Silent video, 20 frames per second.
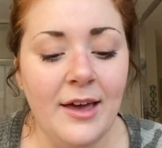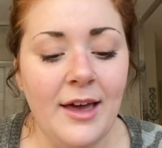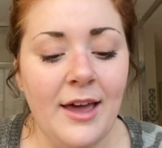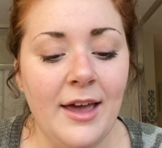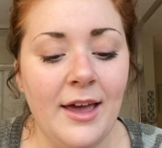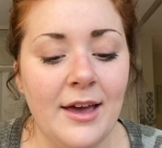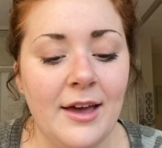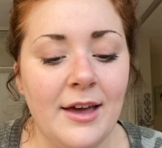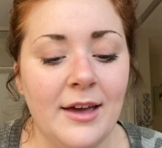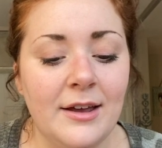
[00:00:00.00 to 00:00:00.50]

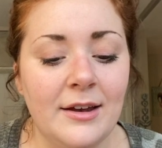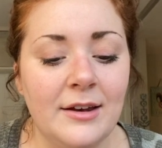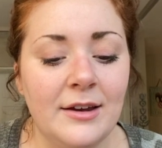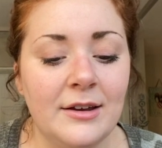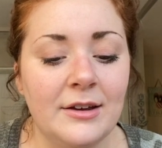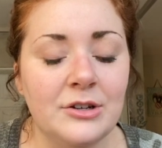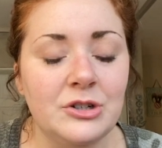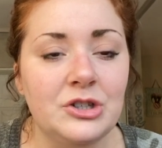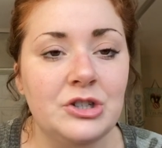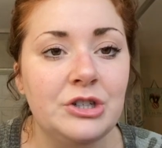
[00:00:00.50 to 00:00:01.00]

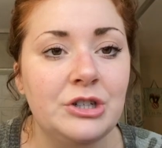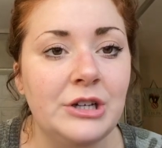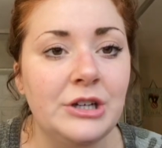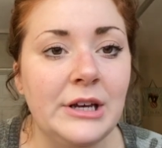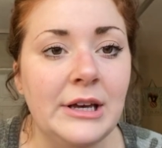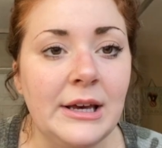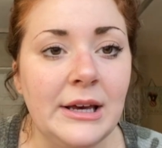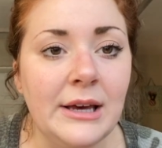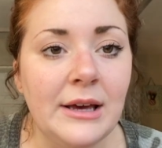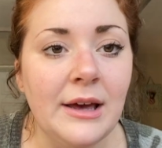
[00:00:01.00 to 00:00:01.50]
And
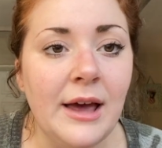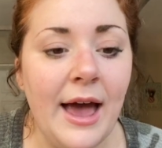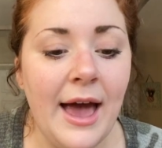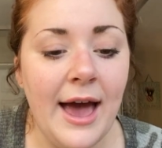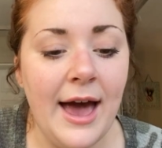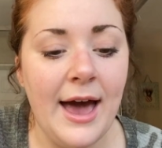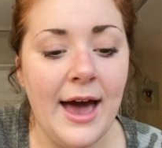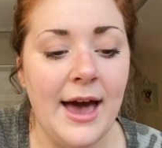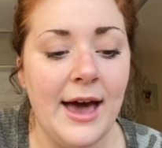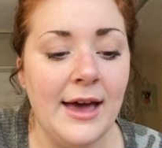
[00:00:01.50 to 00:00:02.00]
she
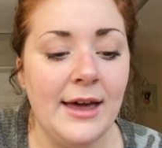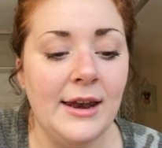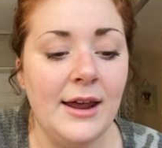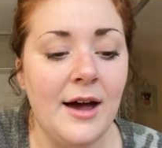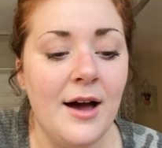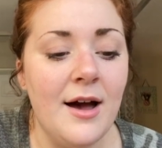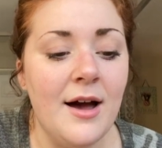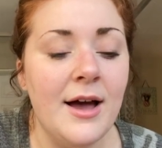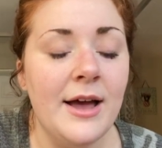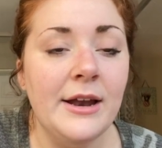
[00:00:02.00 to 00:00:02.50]

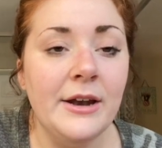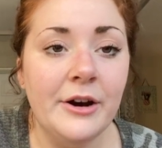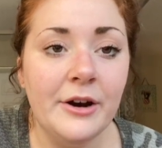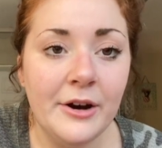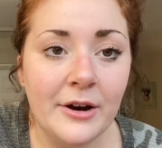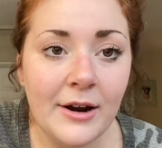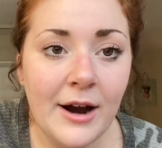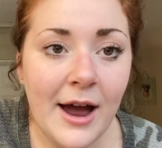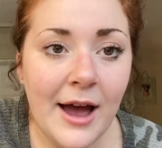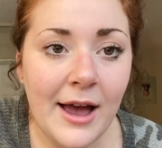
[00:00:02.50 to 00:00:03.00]
had on
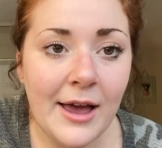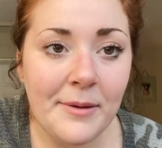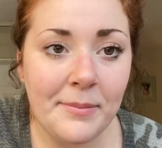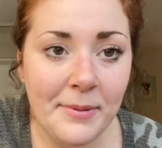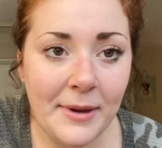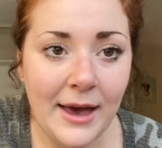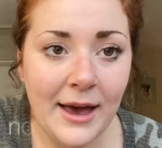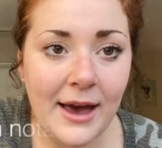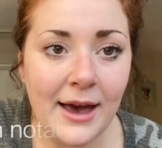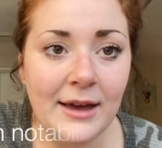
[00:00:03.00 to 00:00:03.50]
her
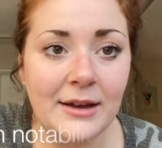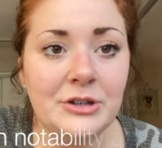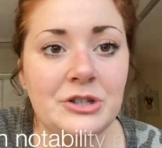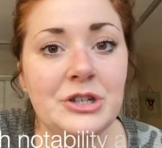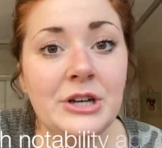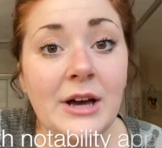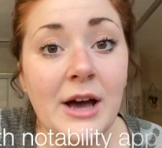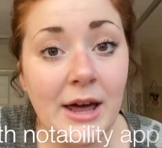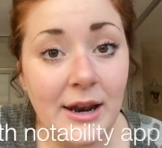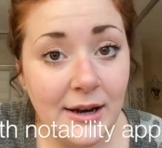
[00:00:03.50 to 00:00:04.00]
iPad,
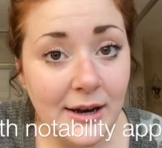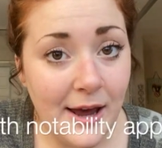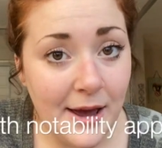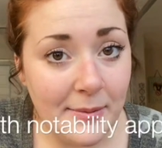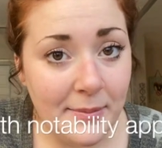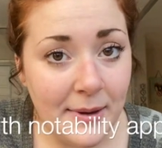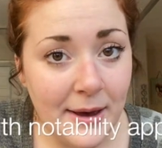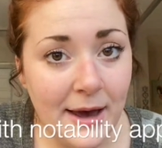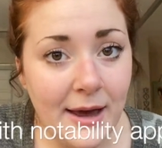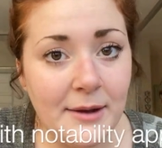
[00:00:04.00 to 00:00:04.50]
she got an
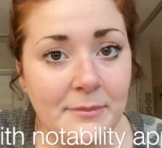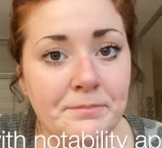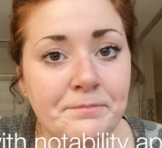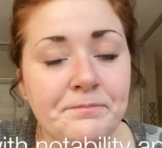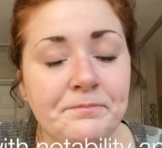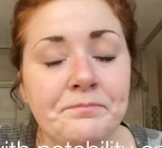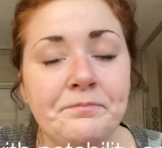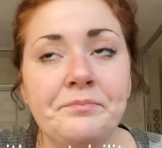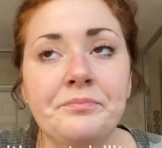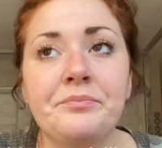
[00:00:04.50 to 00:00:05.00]
iPad
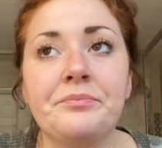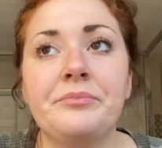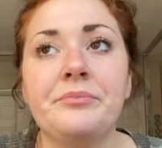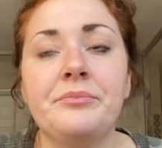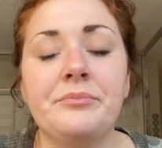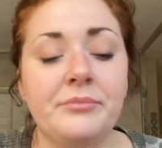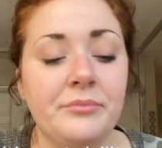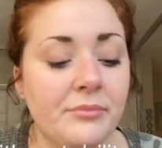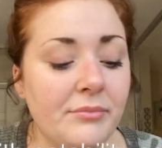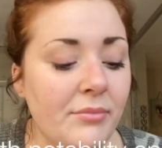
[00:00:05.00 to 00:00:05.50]

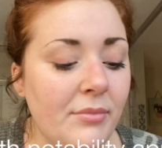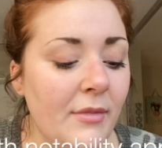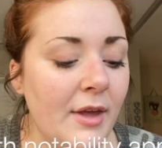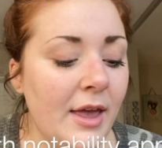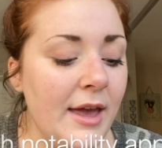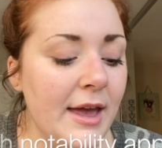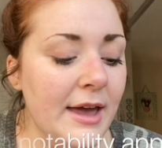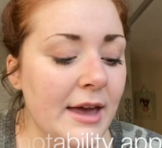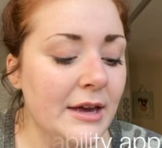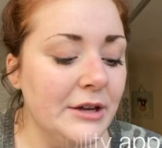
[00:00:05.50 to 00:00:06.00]

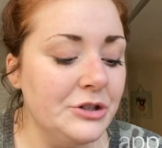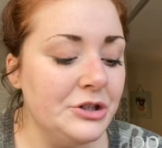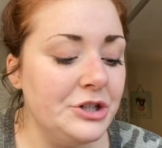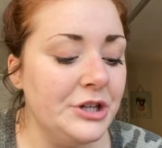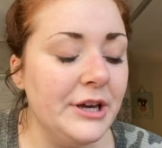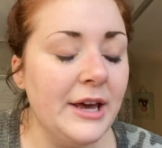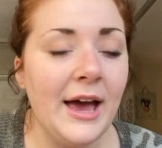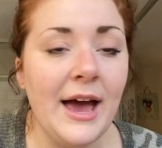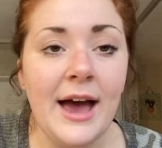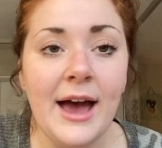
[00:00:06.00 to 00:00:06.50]
and
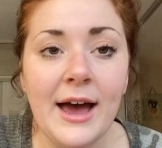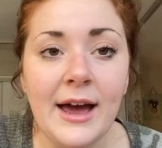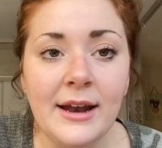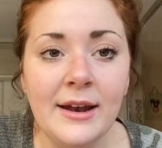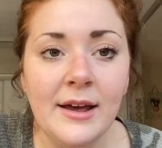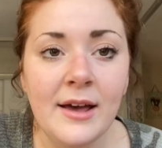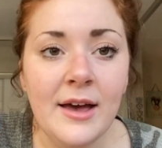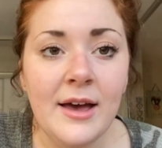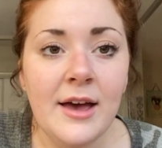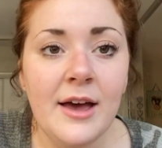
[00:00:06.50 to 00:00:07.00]
she
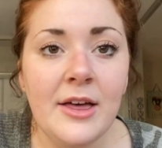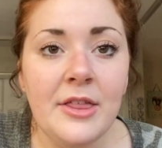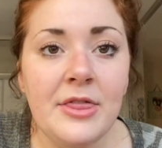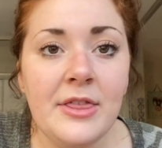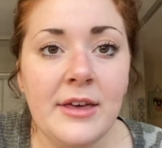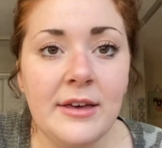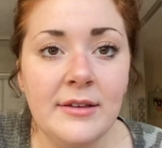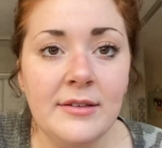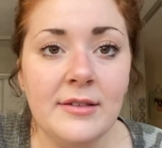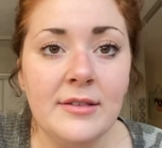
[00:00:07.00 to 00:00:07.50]
had
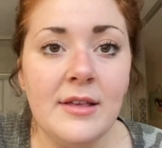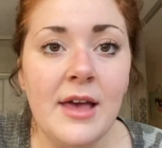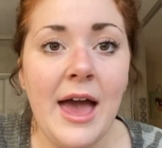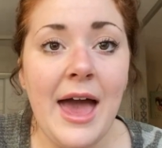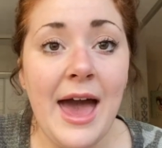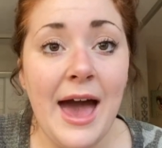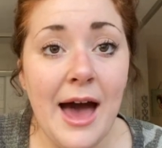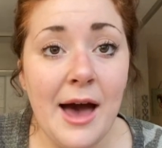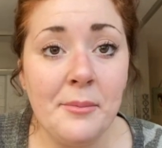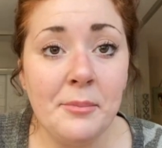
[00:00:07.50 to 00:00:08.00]
this
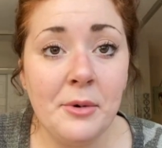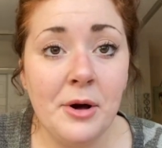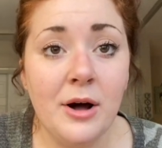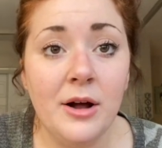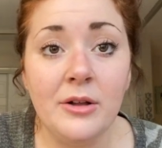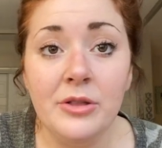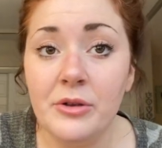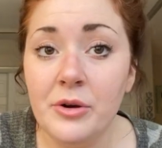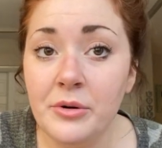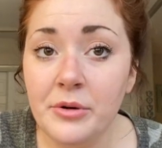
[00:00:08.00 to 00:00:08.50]
app
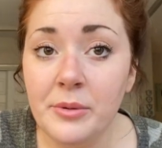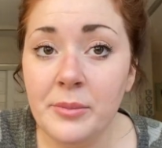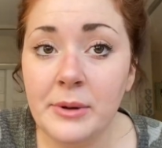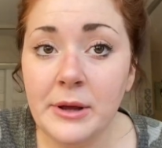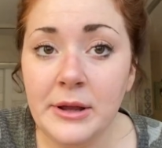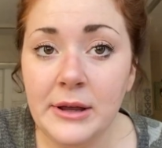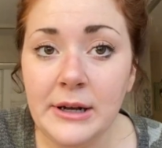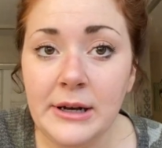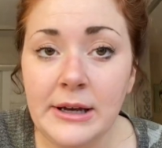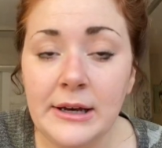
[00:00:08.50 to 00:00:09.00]
called
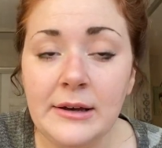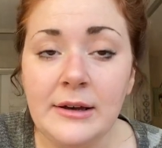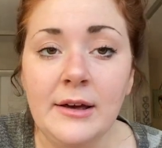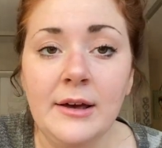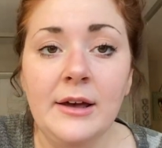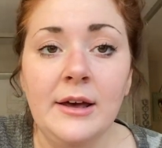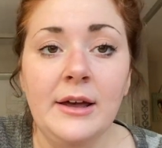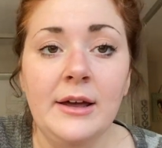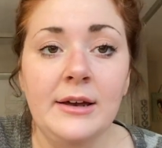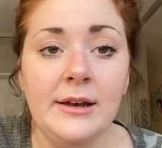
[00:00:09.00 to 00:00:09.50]
Notability.
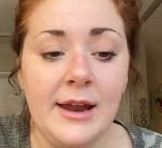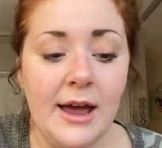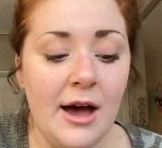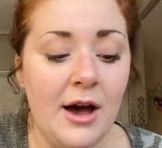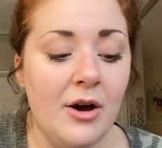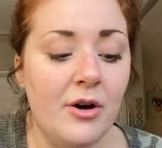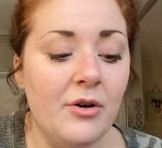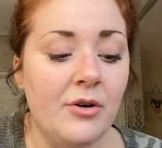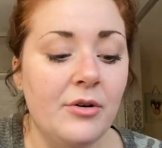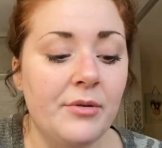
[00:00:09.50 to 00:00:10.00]

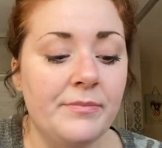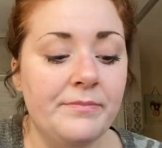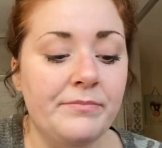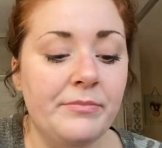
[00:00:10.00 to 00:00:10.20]
Now,